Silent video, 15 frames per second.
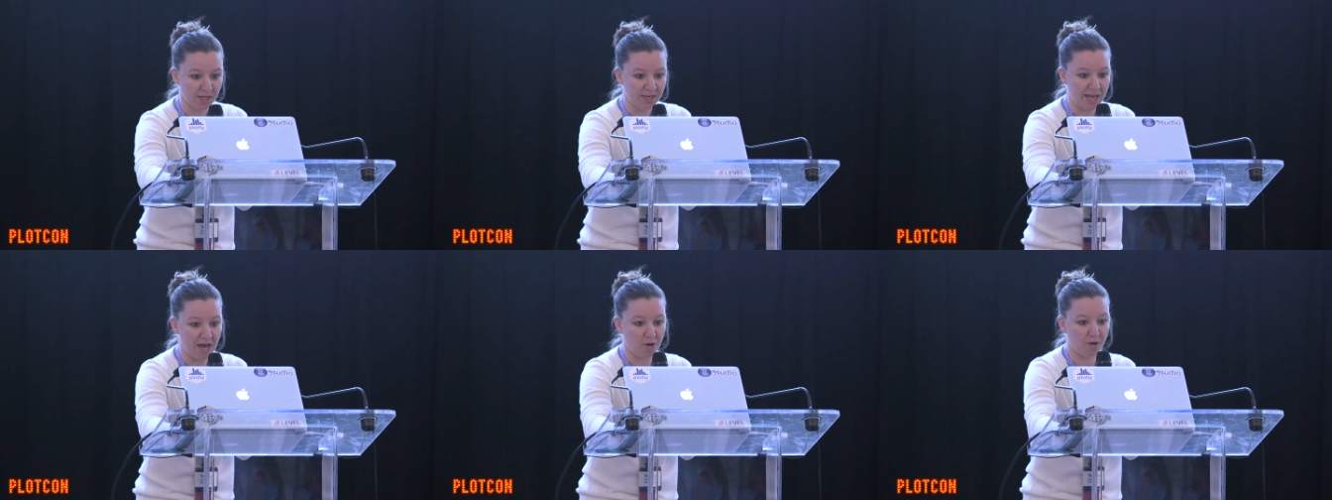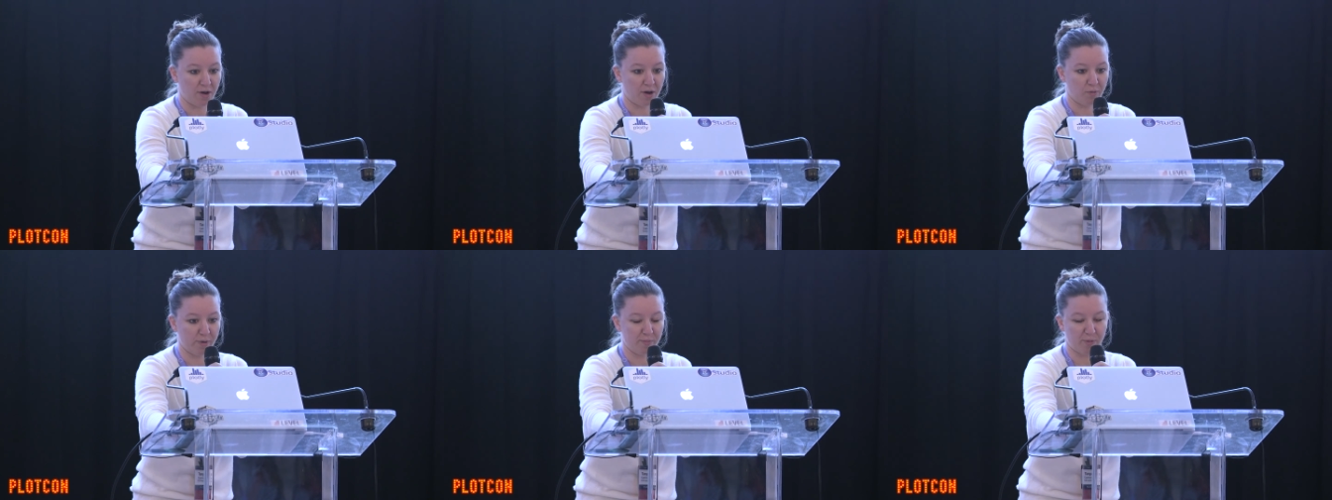
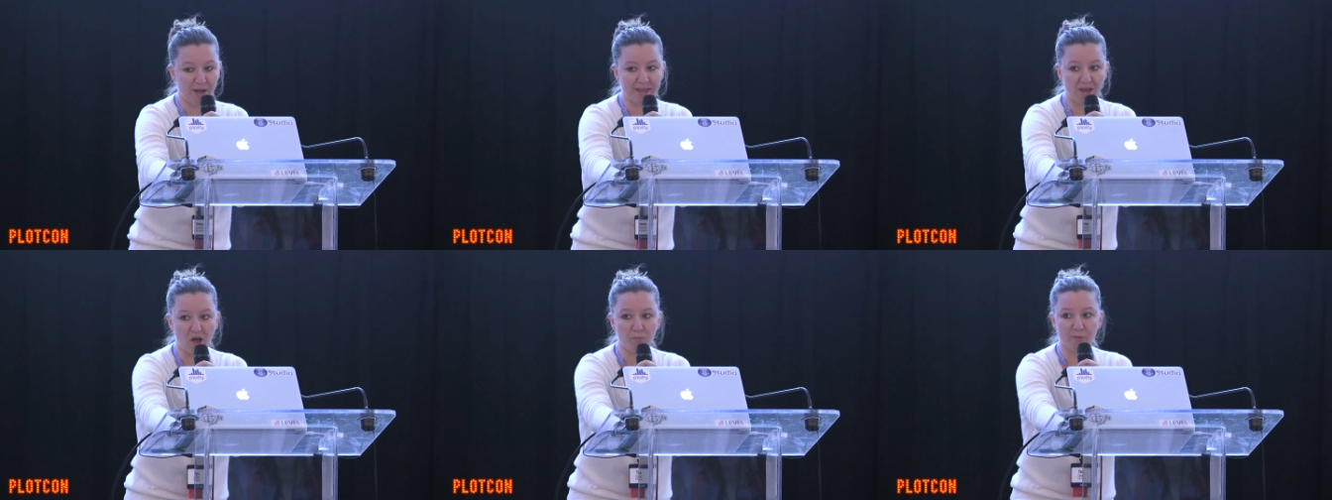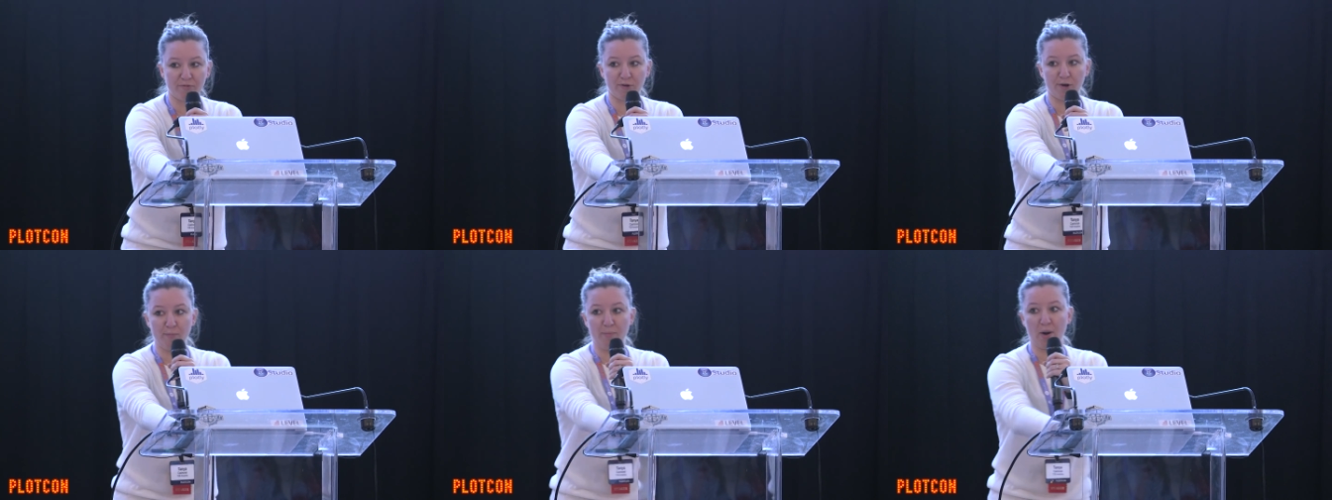Now, we'd probably all
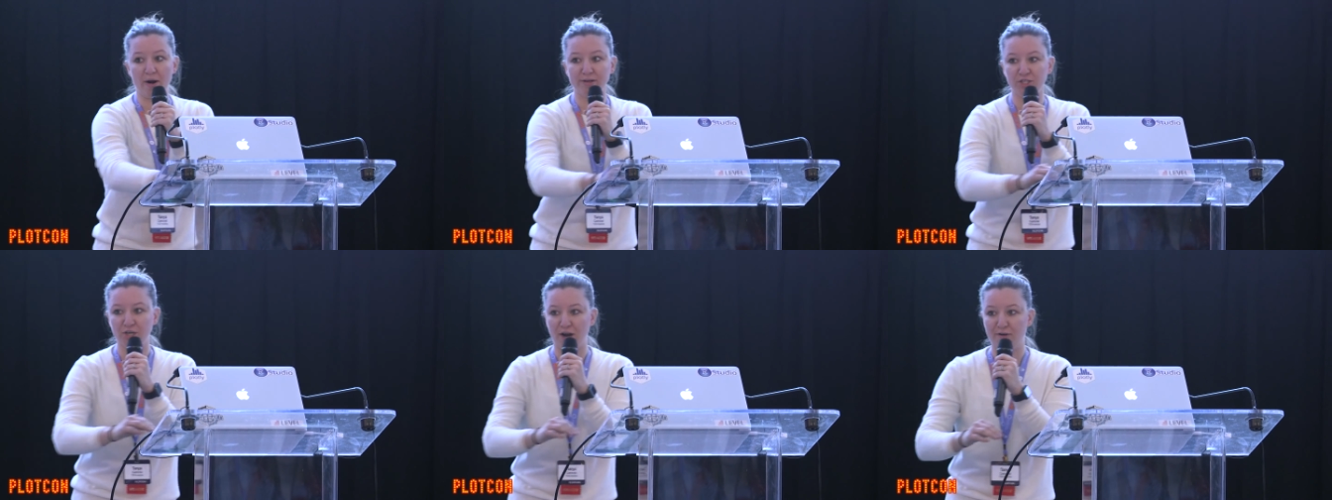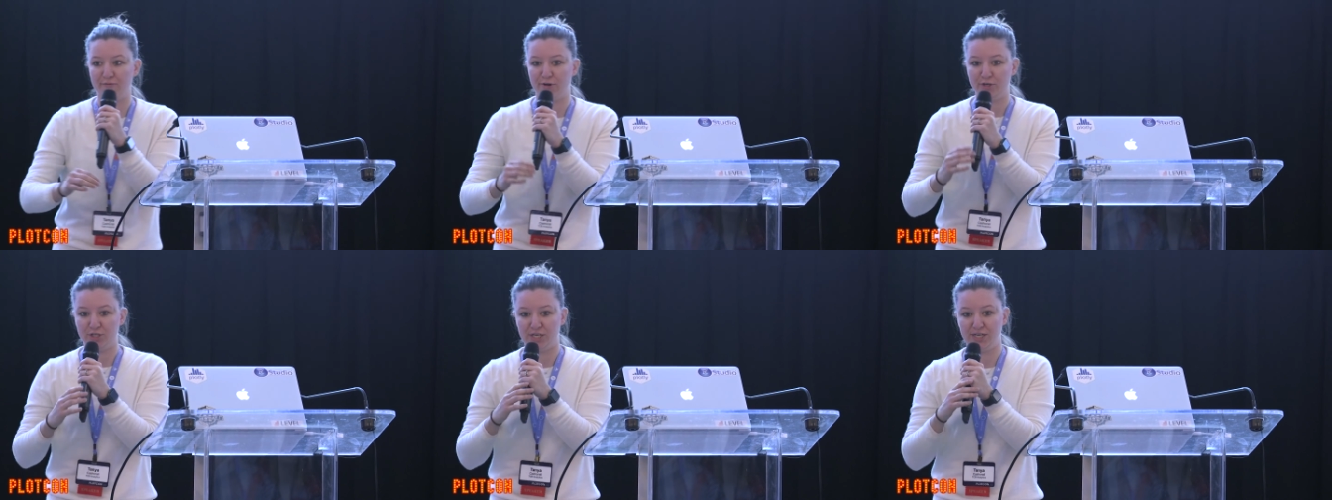prefer a bar chart
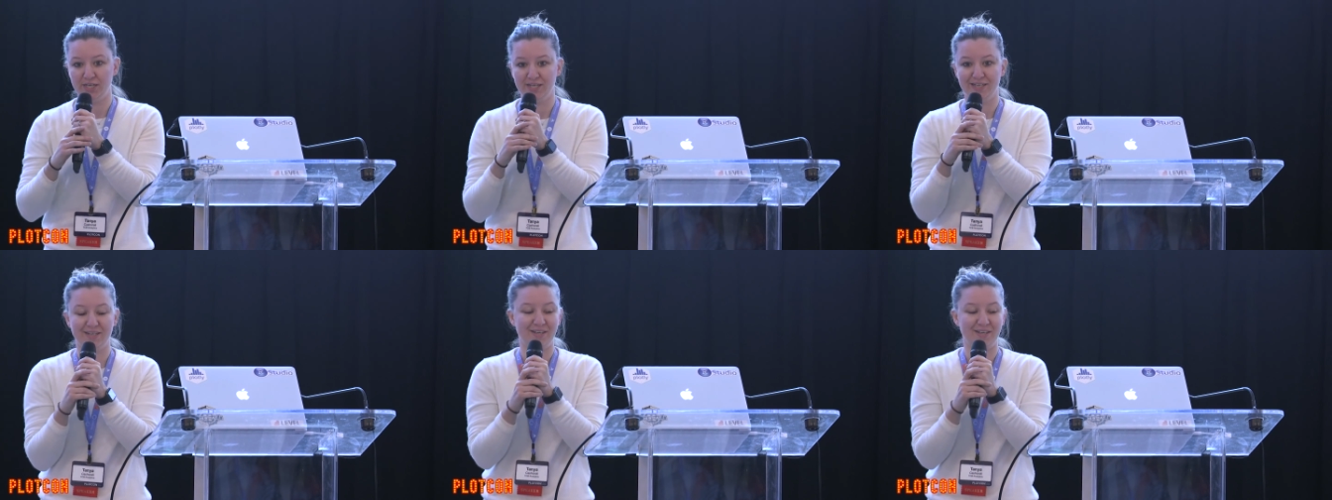version,